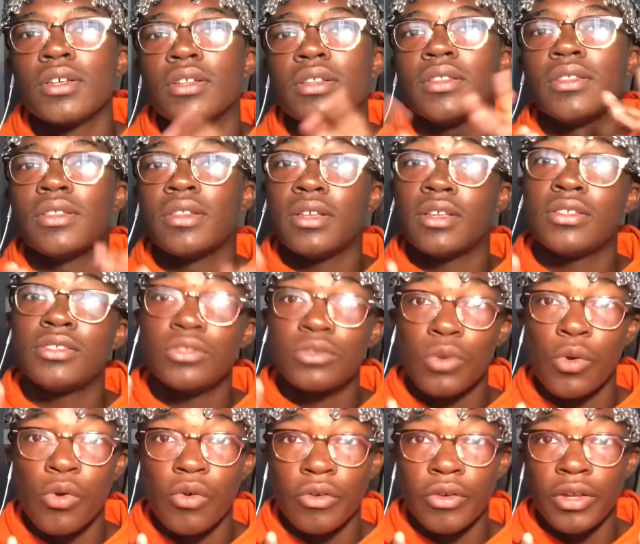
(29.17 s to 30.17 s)
this
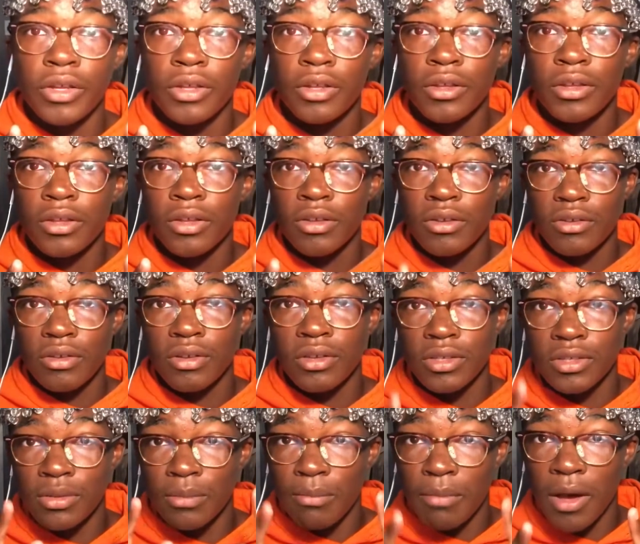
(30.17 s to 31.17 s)
story is
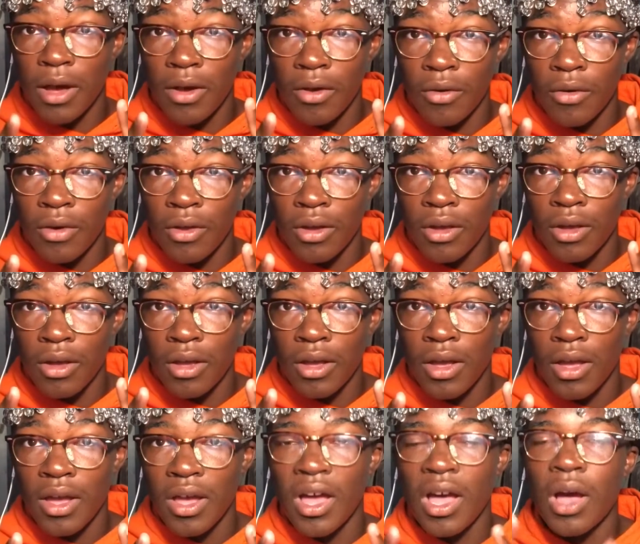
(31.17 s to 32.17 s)
about
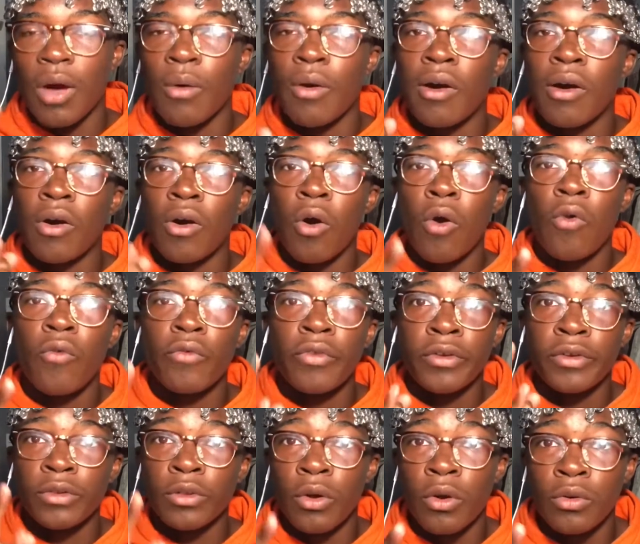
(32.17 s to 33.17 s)
how I
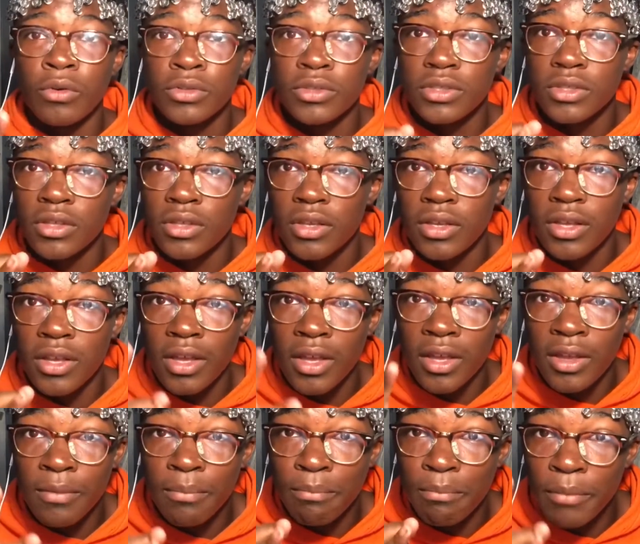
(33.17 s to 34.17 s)
overdosed
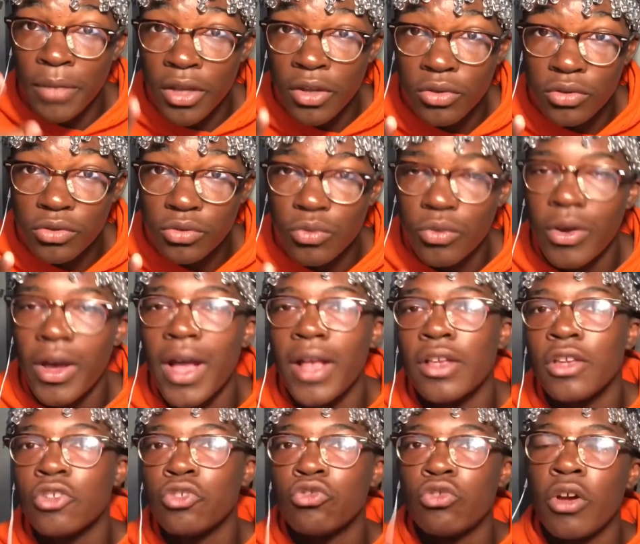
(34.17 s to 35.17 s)
in middle school. Had
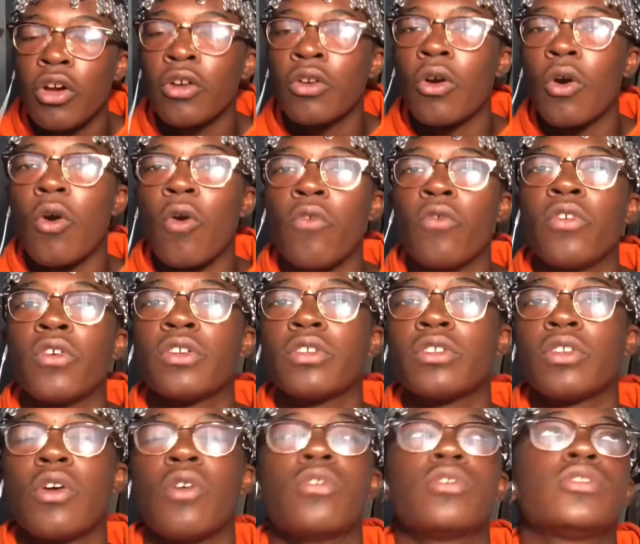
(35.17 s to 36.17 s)
a drug
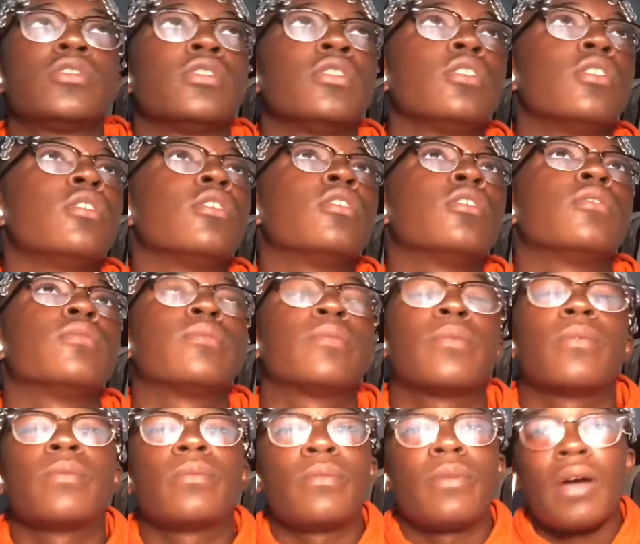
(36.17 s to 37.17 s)
overdose.
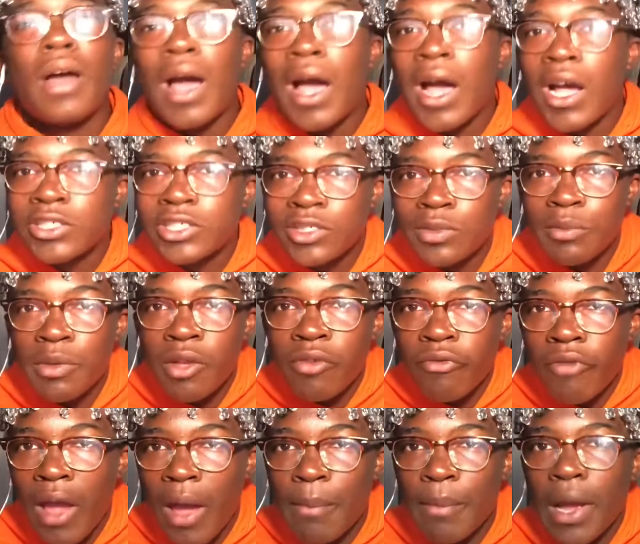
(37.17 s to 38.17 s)
I should be a
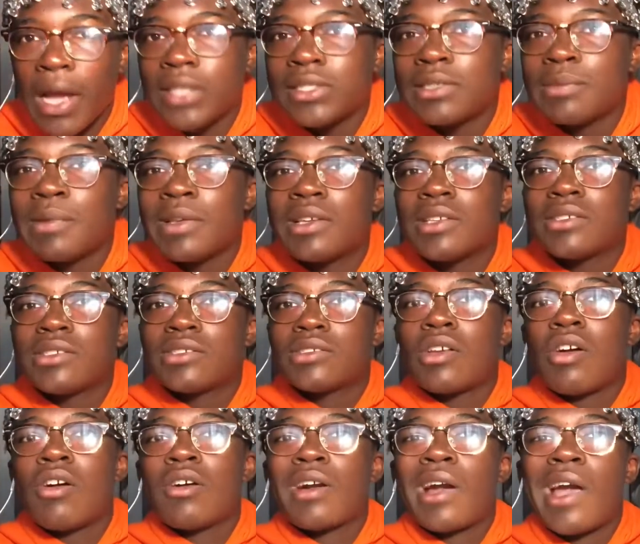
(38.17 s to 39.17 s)
rapper. I should make a
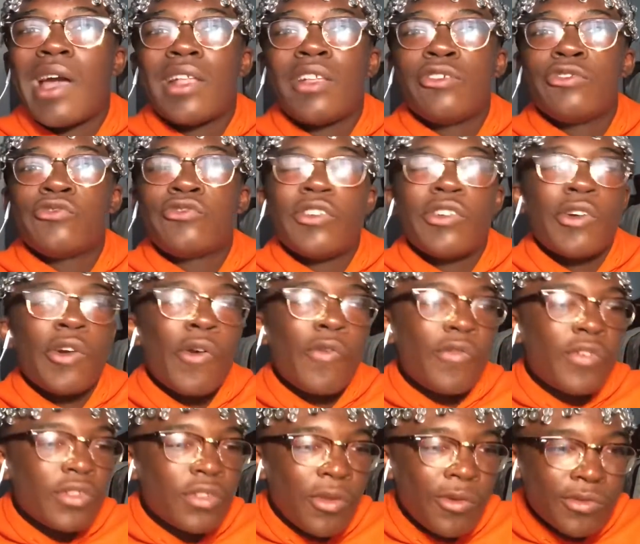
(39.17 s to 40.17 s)
song. I had a drug
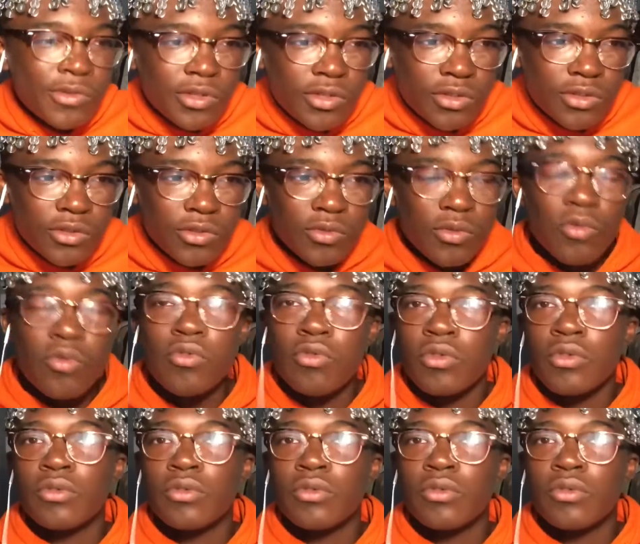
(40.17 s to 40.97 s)
overdose in the school.